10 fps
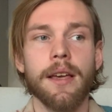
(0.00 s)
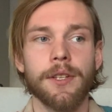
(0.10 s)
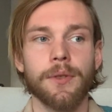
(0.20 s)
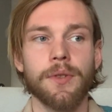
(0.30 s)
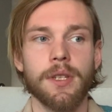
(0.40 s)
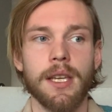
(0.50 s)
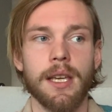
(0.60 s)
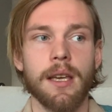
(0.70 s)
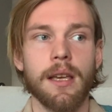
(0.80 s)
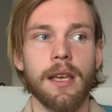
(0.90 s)
is to
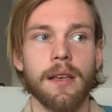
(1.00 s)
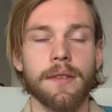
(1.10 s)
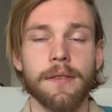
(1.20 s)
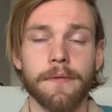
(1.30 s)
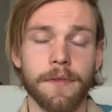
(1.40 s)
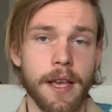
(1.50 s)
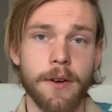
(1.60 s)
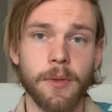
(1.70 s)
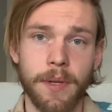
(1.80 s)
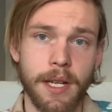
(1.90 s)
see if
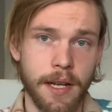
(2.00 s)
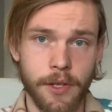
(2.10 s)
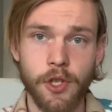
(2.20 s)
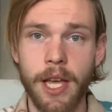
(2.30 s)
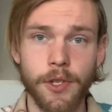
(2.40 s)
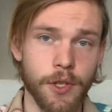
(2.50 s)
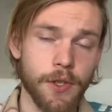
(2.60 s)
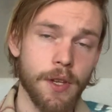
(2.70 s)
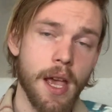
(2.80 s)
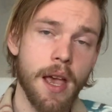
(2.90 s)
there's been any
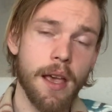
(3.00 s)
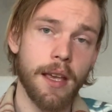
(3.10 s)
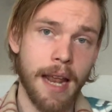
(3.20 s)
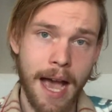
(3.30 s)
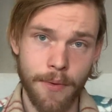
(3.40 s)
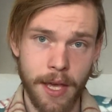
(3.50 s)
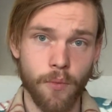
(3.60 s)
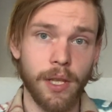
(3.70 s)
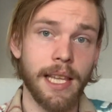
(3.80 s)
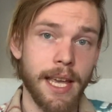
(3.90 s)
changes in how they
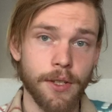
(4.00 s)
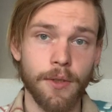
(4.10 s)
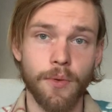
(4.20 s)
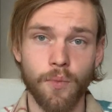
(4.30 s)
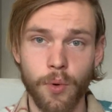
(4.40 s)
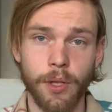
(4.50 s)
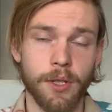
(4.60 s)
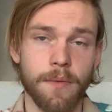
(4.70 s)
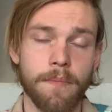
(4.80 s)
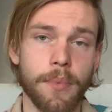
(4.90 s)
relate to the world,